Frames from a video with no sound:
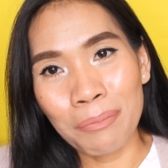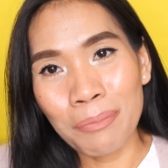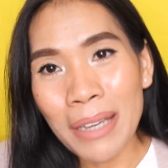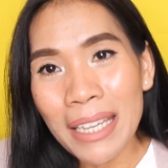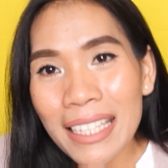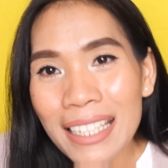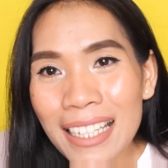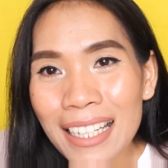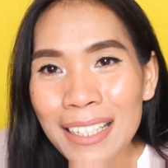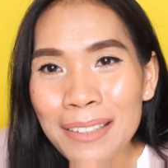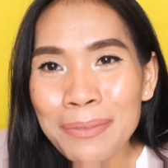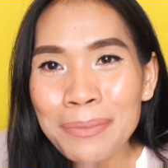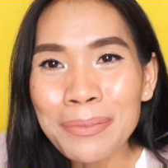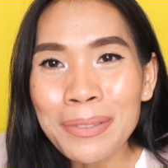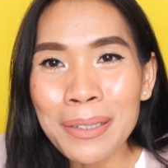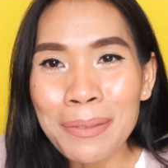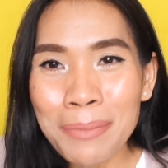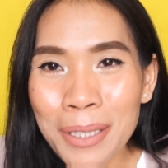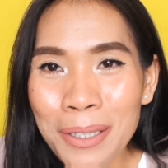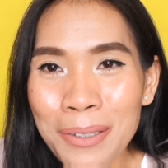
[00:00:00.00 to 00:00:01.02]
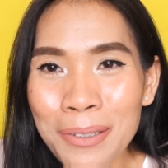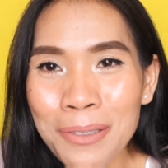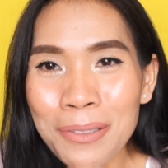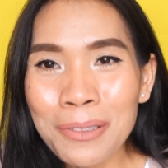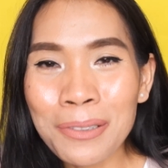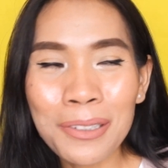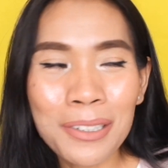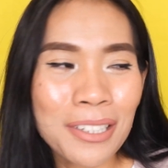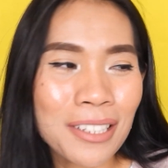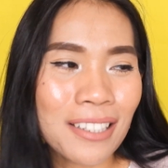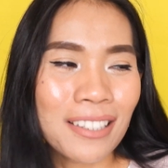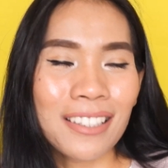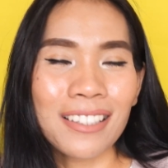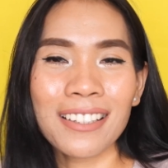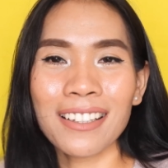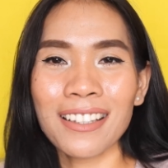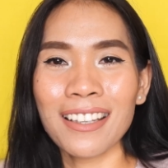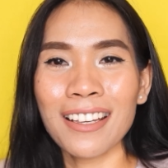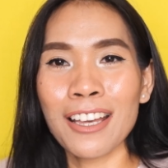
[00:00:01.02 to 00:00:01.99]
makeup reviews,
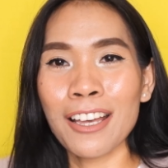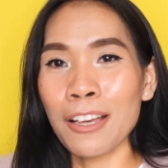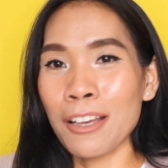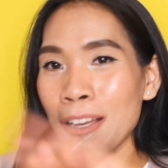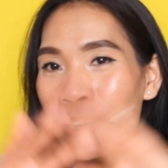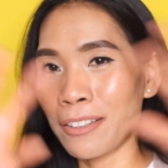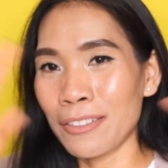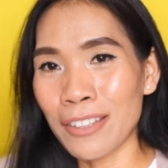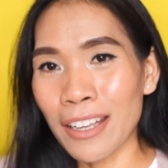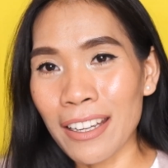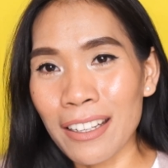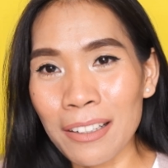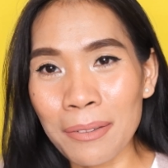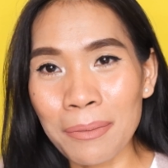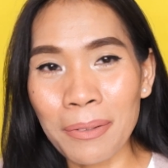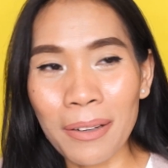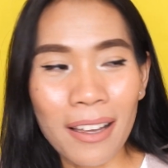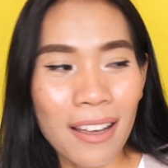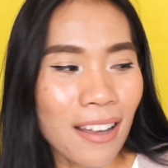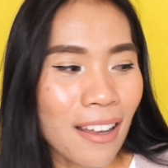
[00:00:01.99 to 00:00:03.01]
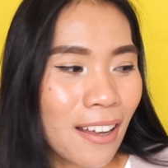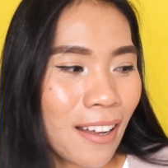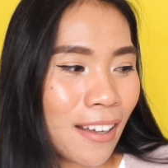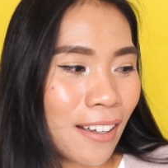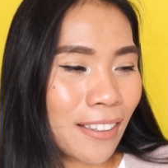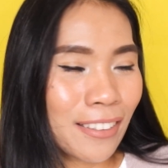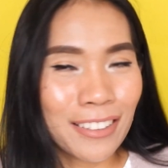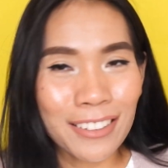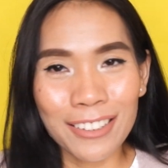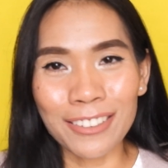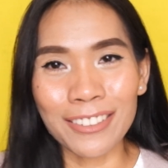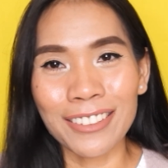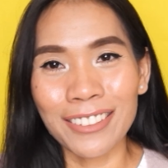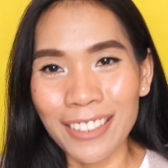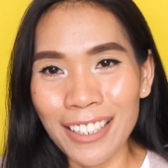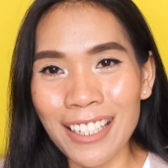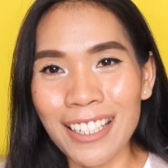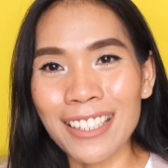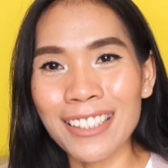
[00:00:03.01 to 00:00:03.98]
daily vlogs. So
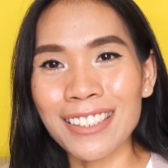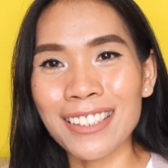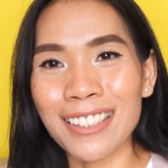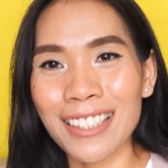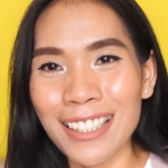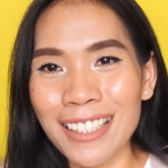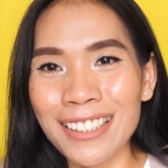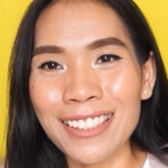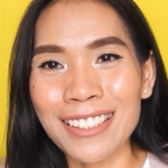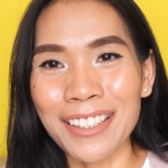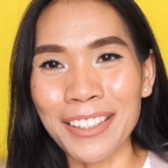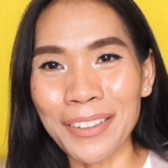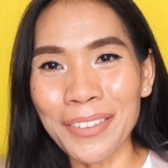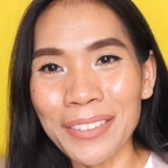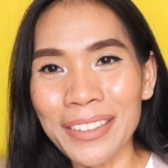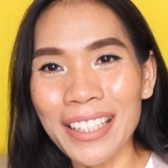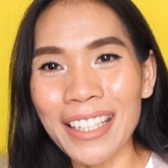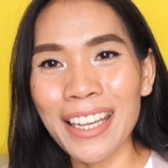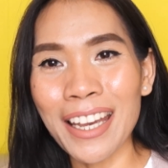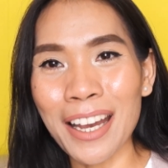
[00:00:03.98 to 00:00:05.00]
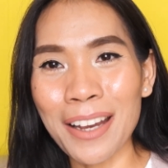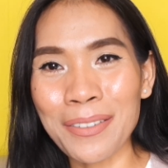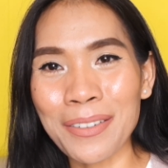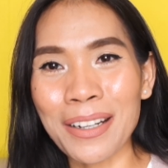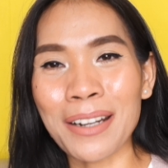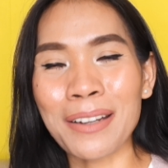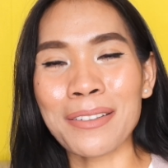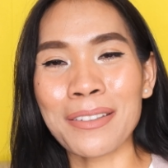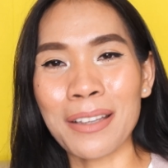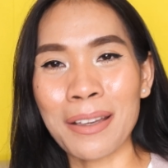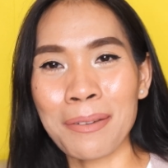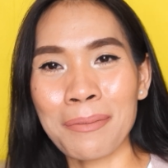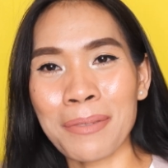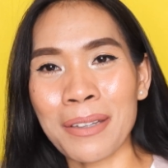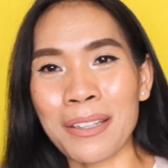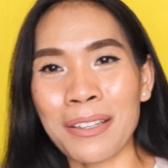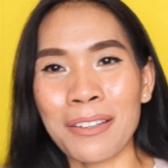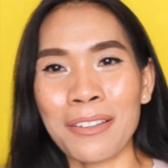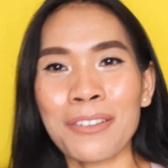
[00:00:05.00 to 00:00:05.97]
this is the only camera I've
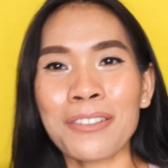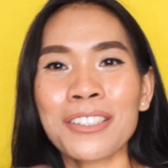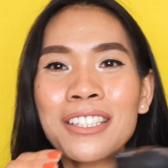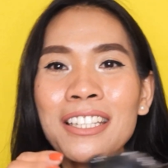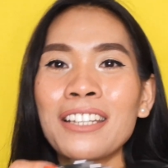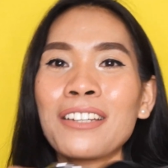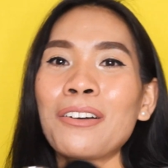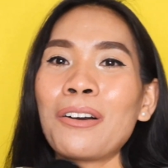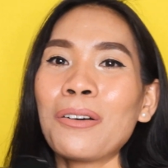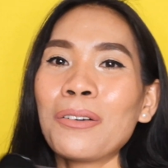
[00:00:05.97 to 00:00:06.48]
been using